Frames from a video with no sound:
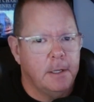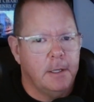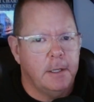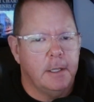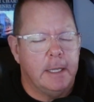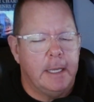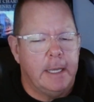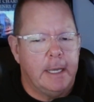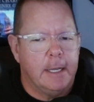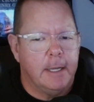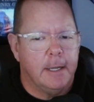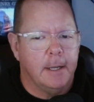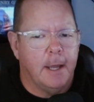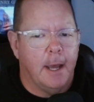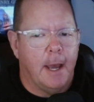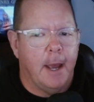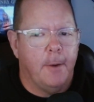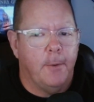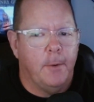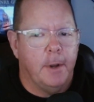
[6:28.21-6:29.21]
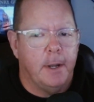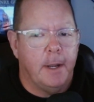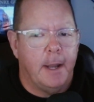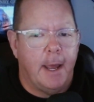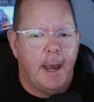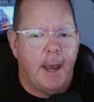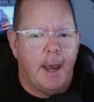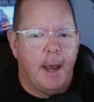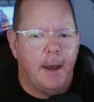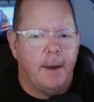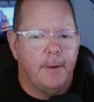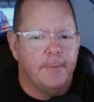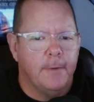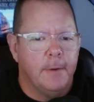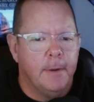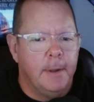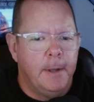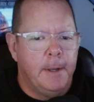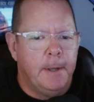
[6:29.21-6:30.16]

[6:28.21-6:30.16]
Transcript: then I would have